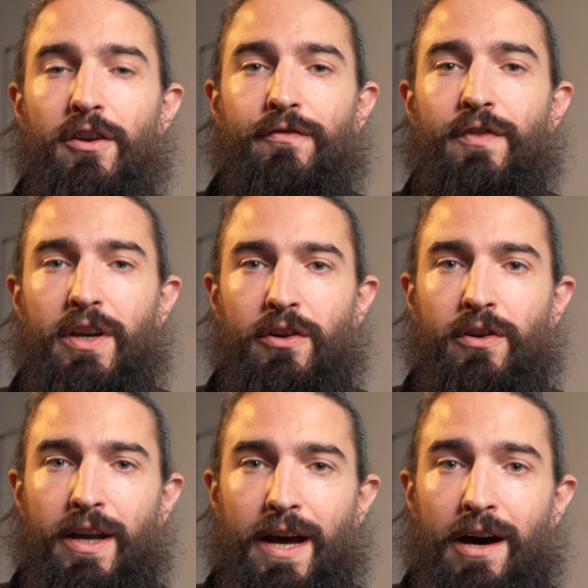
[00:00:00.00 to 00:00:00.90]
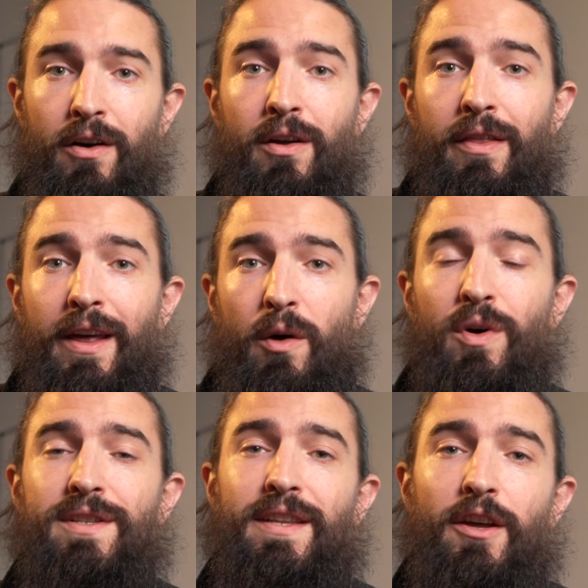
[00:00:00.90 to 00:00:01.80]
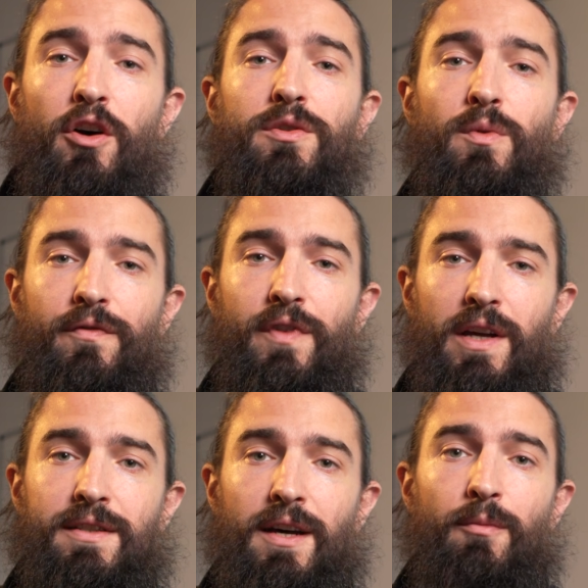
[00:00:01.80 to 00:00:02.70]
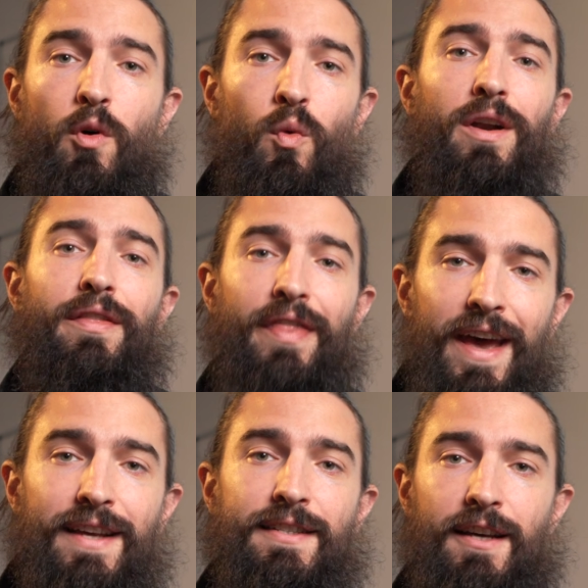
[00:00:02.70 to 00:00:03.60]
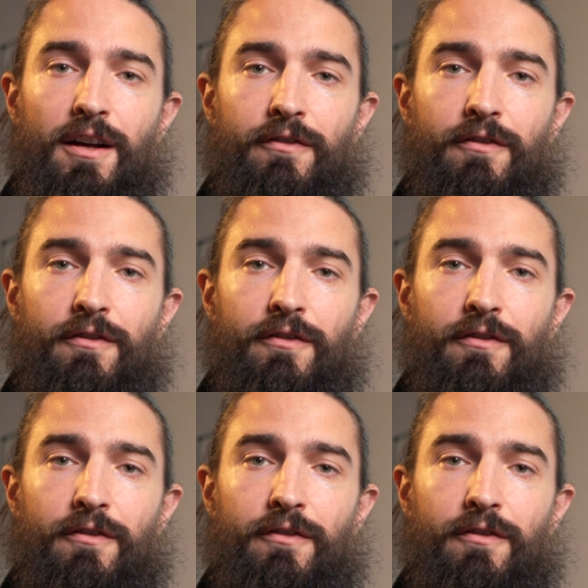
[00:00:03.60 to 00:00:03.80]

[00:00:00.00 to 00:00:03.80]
they're figuring out that once those were fixed up, what did they sell